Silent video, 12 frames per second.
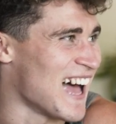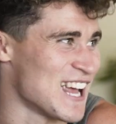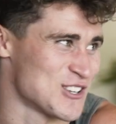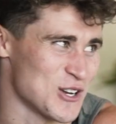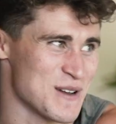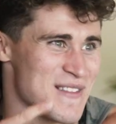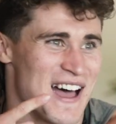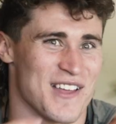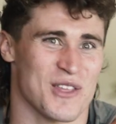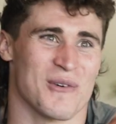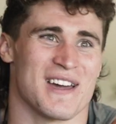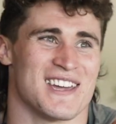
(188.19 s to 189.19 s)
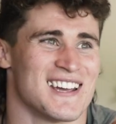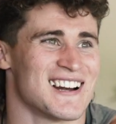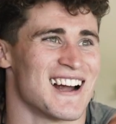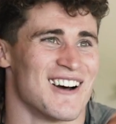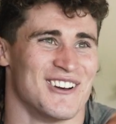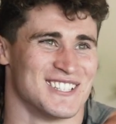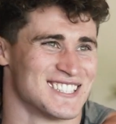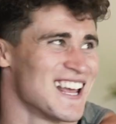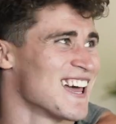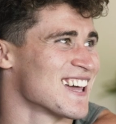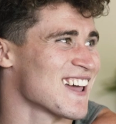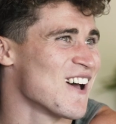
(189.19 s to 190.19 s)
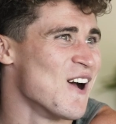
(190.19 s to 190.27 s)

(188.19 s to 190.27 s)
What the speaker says: I told him that on the way here. I was like,